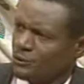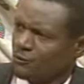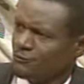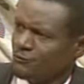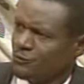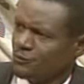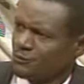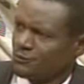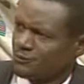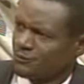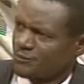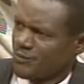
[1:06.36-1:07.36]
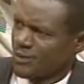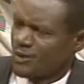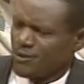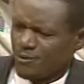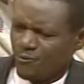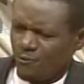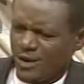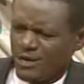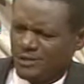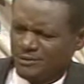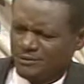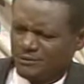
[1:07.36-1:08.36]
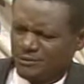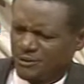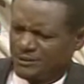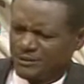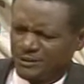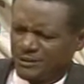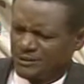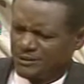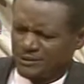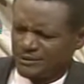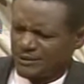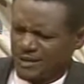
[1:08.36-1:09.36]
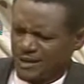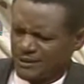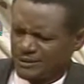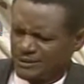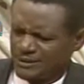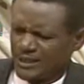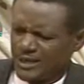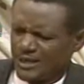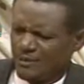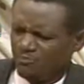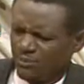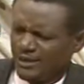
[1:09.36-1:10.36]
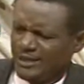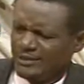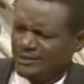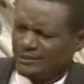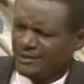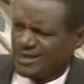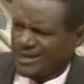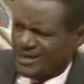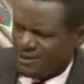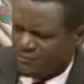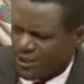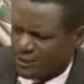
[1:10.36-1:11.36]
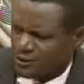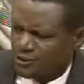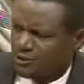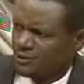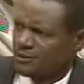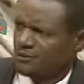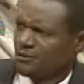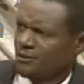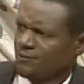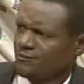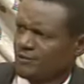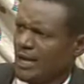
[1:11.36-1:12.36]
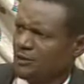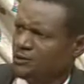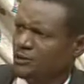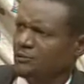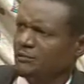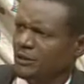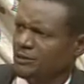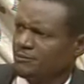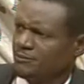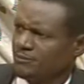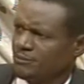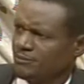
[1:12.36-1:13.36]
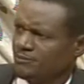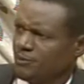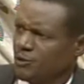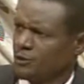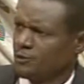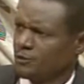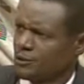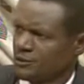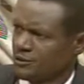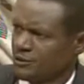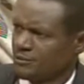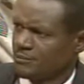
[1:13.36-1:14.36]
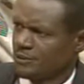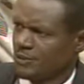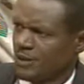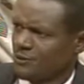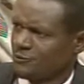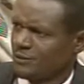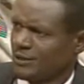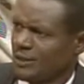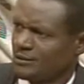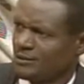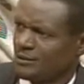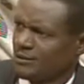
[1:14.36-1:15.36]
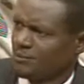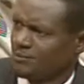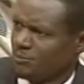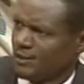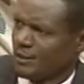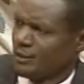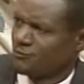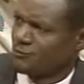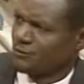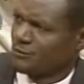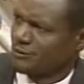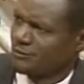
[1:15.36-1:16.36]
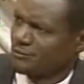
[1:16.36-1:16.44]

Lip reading: of view, where does this saga place the image of Nigeria political system as well as police force?